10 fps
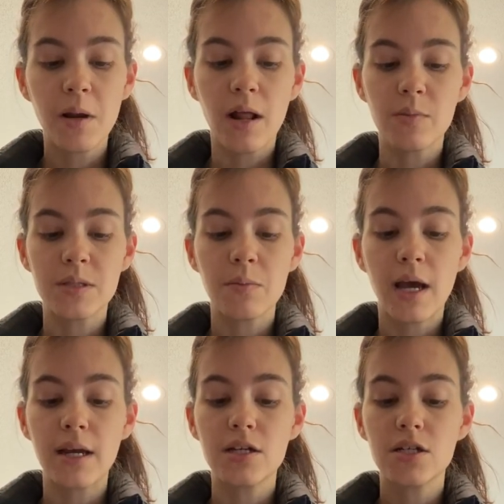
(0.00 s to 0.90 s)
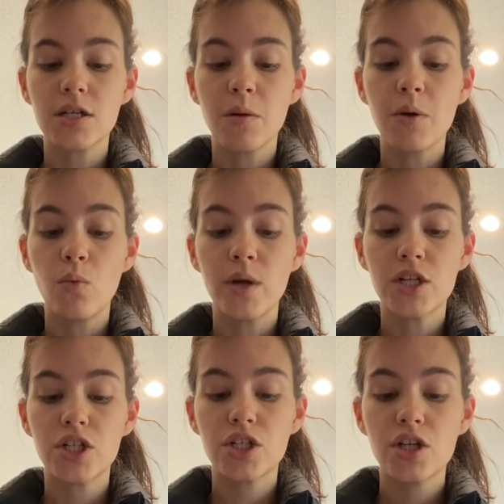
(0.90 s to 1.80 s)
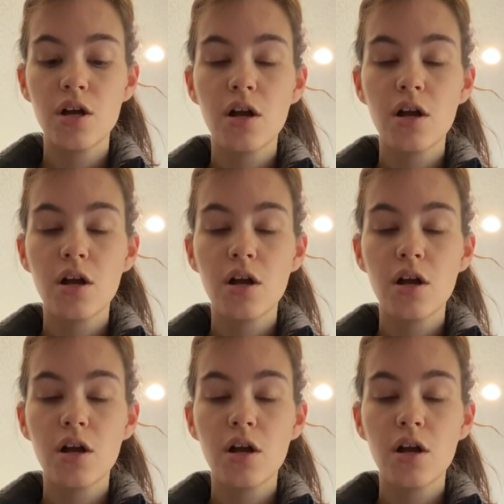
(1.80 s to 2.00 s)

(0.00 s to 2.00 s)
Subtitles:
It helps them kind of determine which